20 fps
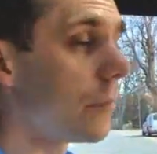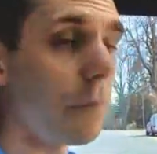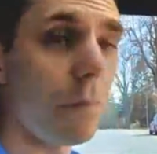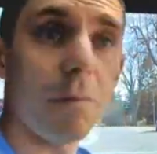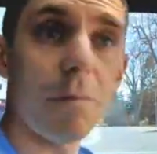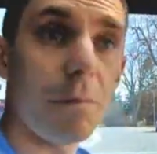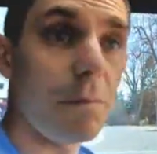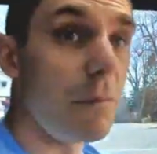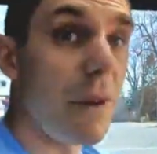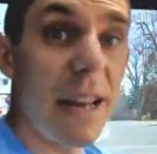
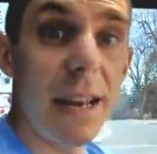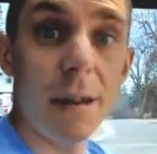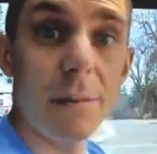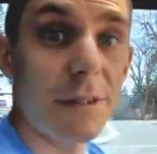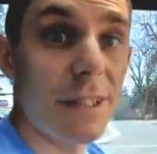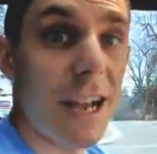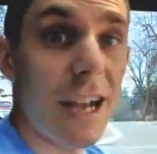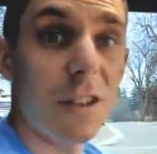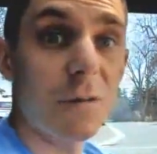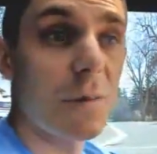
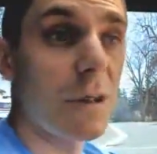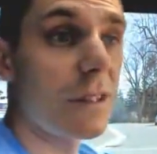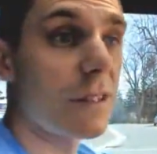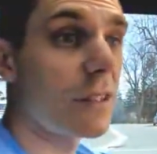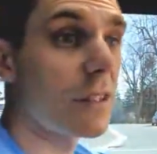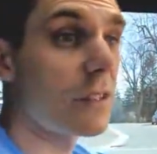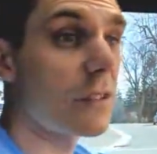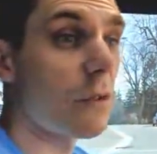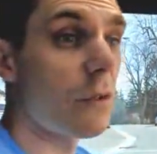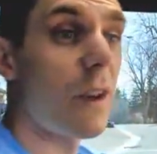medium-sized
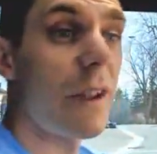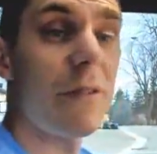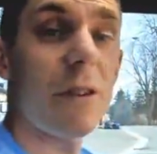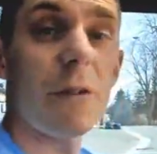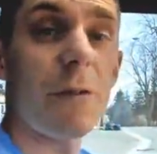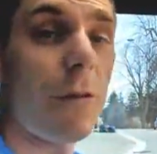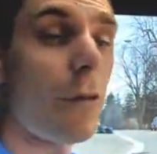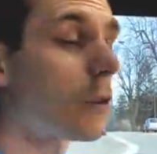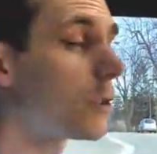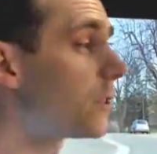business
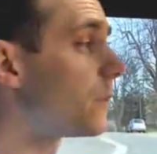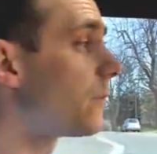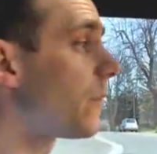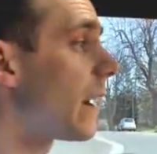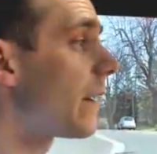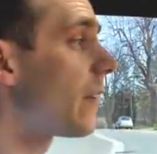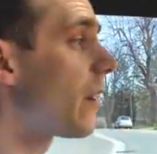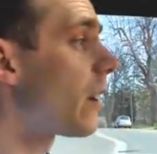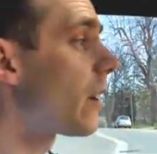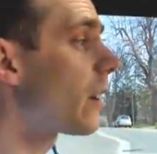or even a
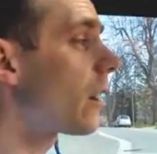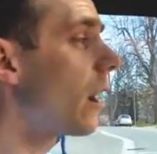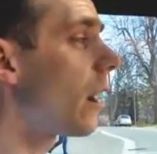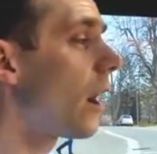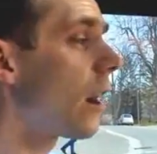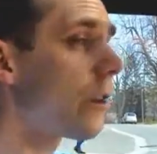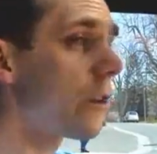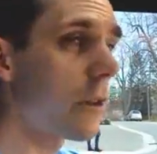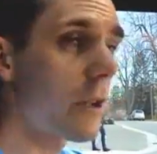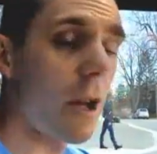Fortune
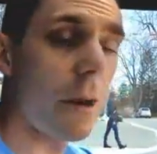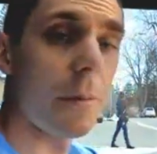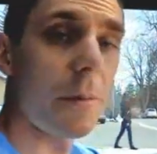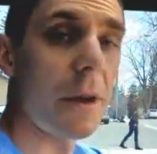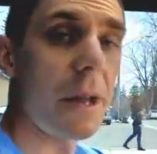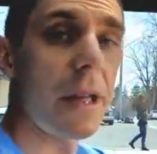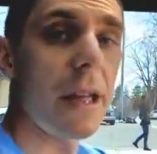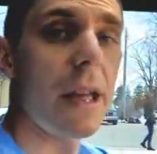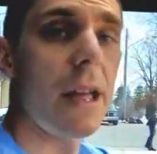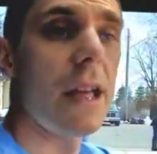500
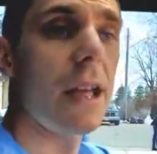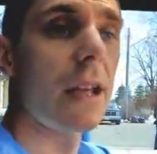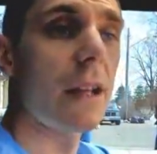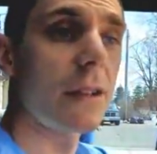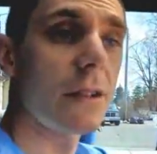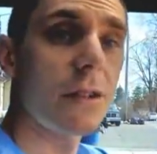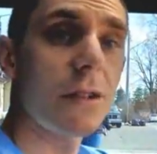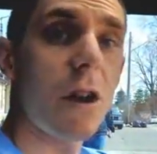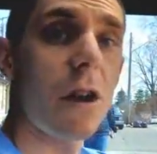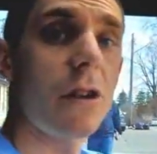company,
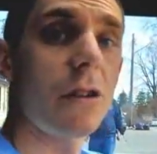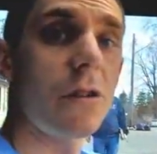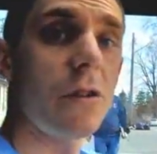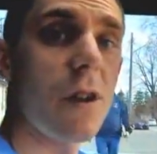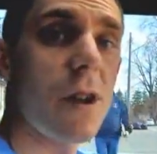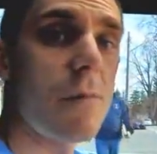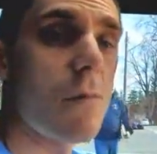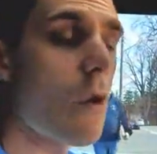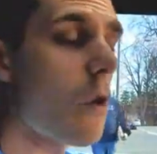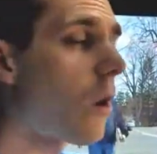can
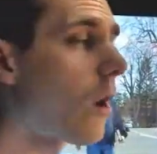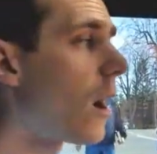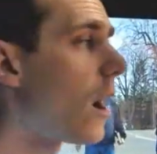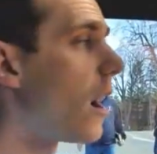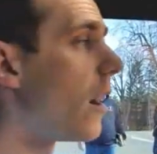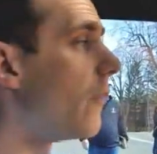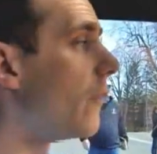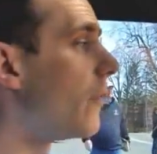start doing more